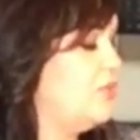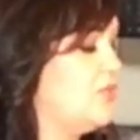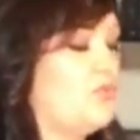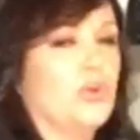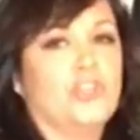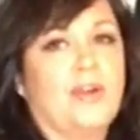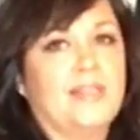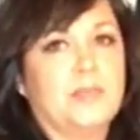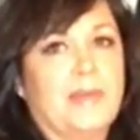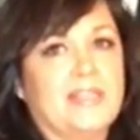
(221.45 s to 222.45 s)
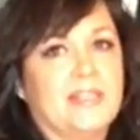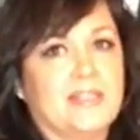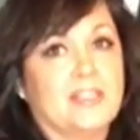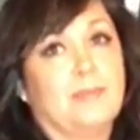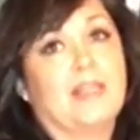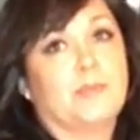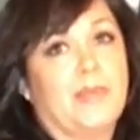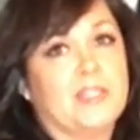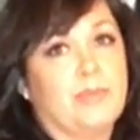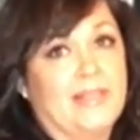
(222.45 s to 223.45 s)
to use for dried spices and to make
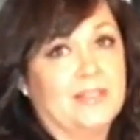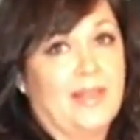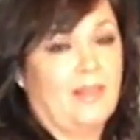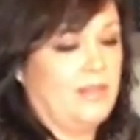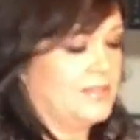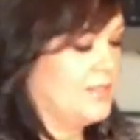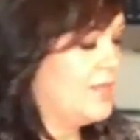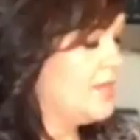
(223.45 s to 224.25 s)
spice blends like this.